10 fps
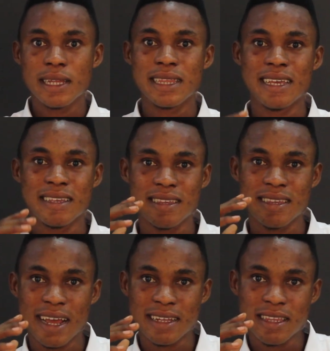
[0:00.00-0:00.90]
the
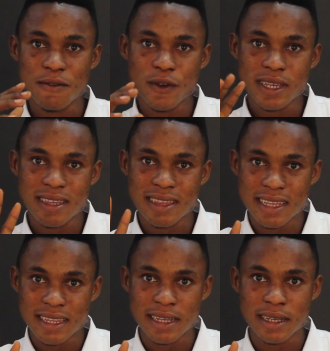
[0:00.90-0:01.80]
scientific
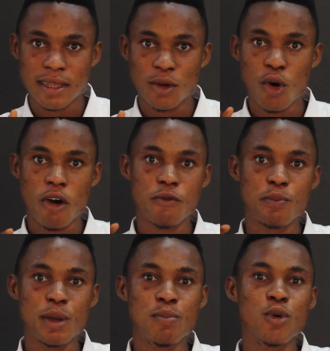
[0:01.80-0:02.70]
study of
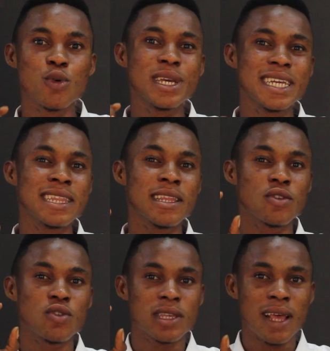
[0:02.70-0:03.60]
people in the
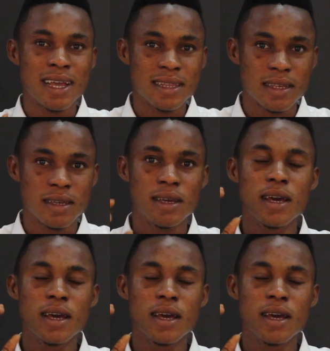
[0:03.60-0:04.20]
society,